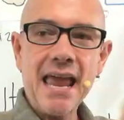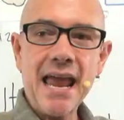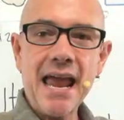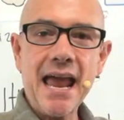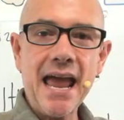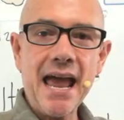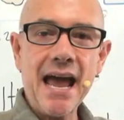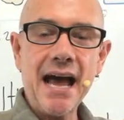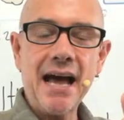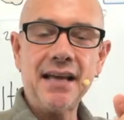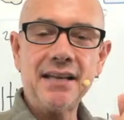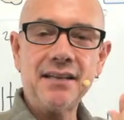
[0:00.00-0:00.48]

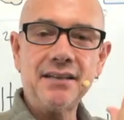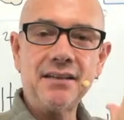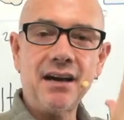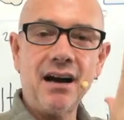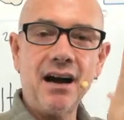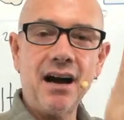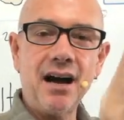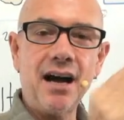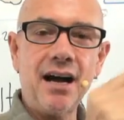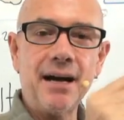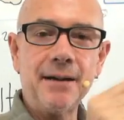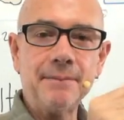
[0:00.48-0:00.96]
And
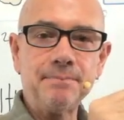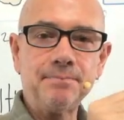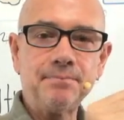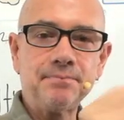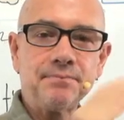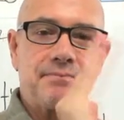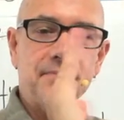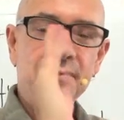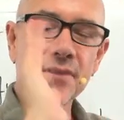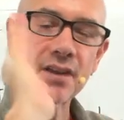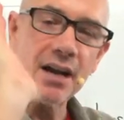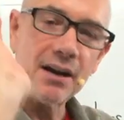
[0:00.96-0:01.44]
um,
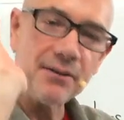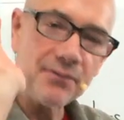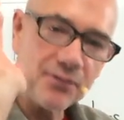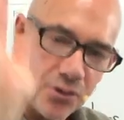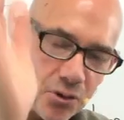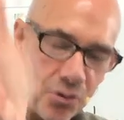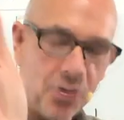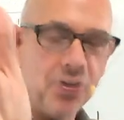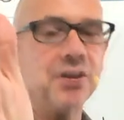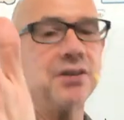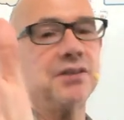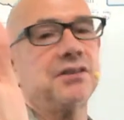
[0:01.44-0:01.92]
of
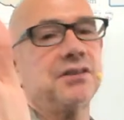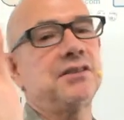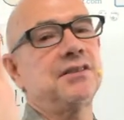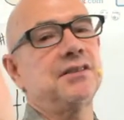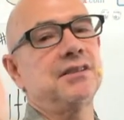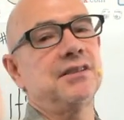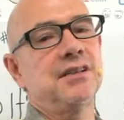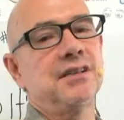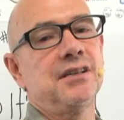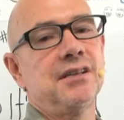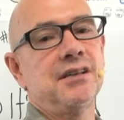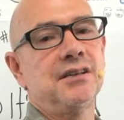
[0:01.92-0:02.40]
course,
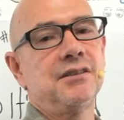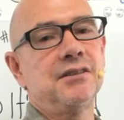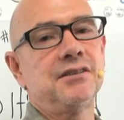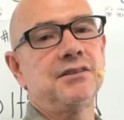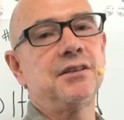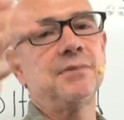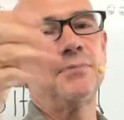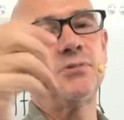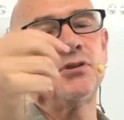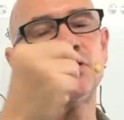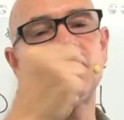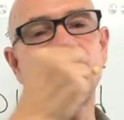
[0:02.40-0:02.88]

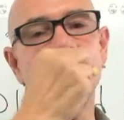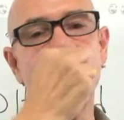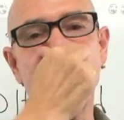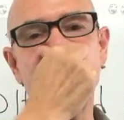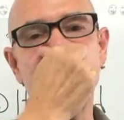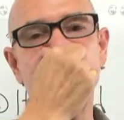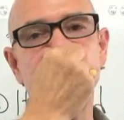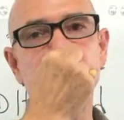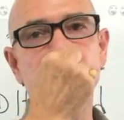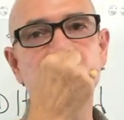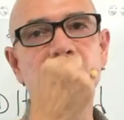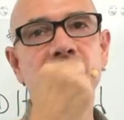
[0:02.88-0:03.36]

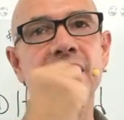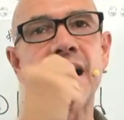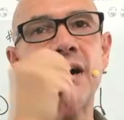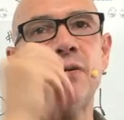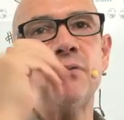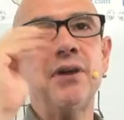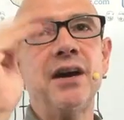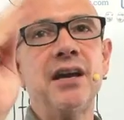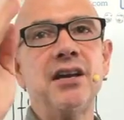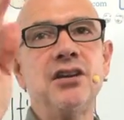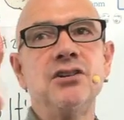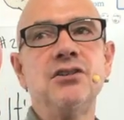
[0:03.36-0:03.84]
subscribe so that
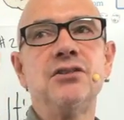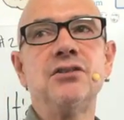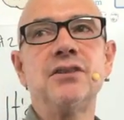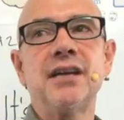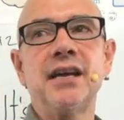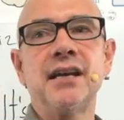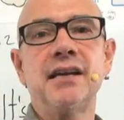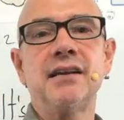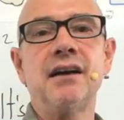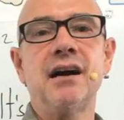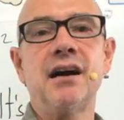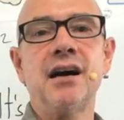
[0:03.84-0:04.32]
way you
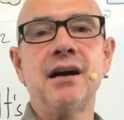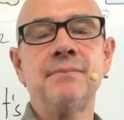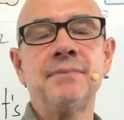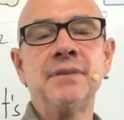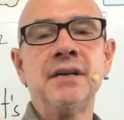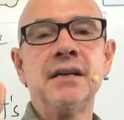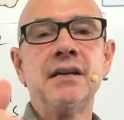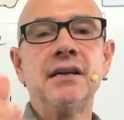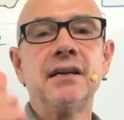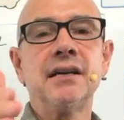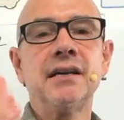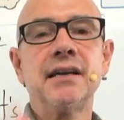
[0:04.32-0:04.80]
can um,
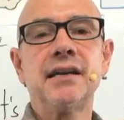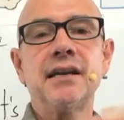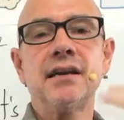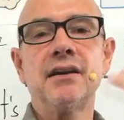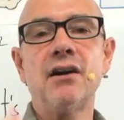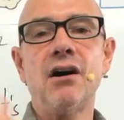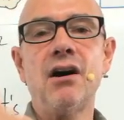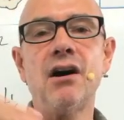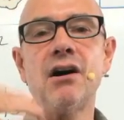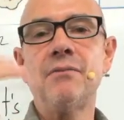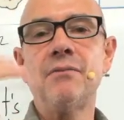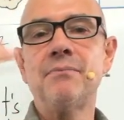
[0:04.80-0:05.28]
get
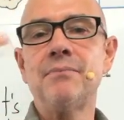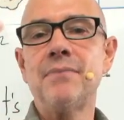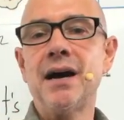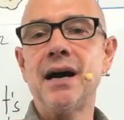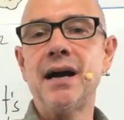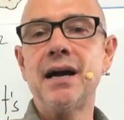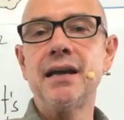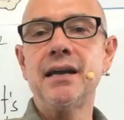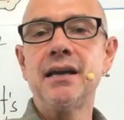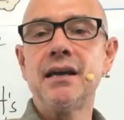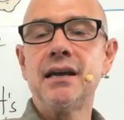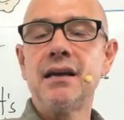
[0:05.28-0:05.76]
all
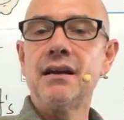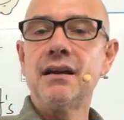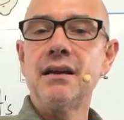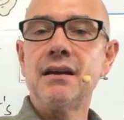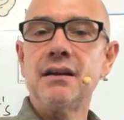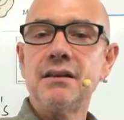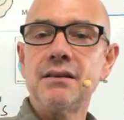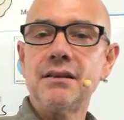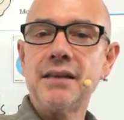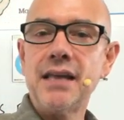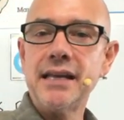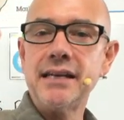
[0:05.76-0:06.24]
my
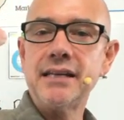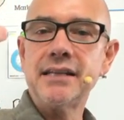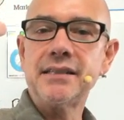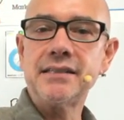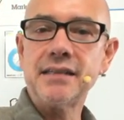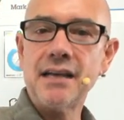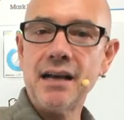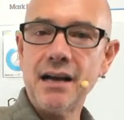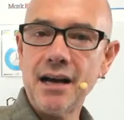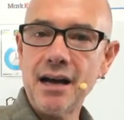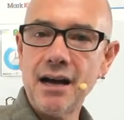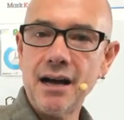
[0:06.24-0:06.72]
latest
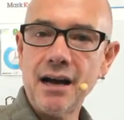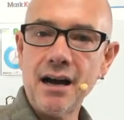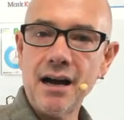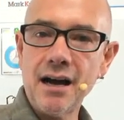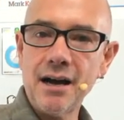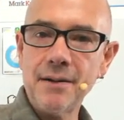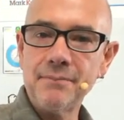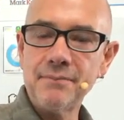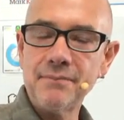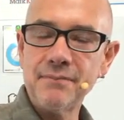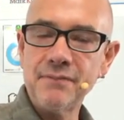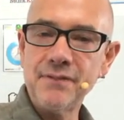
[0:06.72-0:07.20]

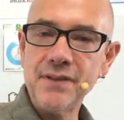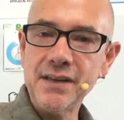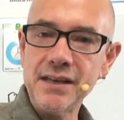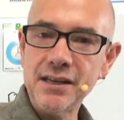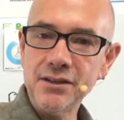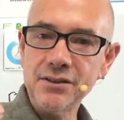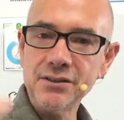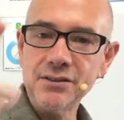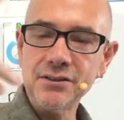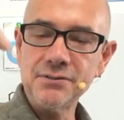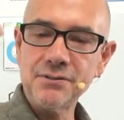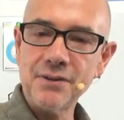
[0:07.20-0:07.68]
um,
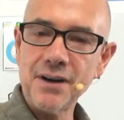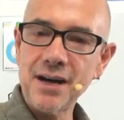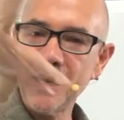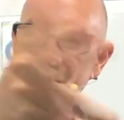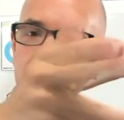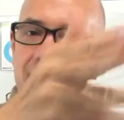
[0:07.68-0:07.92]
videos, right?